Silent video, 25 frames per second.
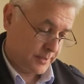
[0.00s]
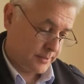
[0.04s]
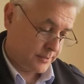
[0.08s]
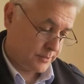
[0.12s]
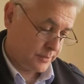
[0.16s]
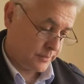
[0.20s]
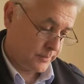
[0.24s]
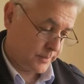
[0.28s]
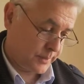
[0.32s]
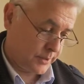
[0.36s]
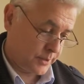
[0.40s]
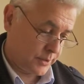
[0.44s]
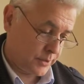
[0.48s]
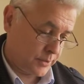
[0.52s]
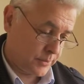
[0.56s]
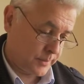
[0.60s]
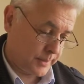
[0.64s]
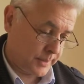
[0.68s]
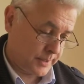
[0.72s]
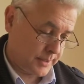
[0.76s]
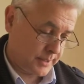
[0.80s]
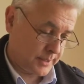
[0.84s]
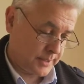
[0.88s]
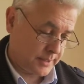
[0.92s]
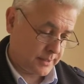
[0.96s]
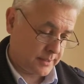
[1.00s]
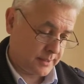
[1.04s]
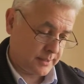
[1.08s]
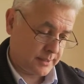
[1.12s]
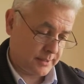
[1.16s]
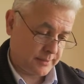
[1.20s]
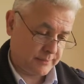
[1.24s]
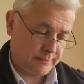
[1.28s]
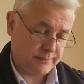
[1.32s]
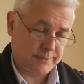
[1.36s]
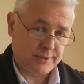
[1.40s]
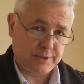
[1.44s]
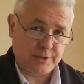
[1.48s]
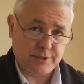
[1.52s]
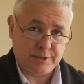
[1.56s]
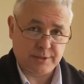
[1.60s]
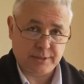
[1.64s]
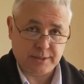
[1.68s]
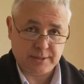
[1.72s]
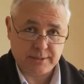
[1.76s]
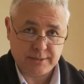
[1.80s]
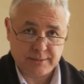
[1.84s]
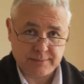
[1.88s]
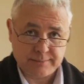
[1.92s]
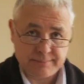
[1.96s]
So we can go in there and finish
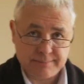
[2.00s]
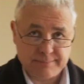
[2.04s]
that.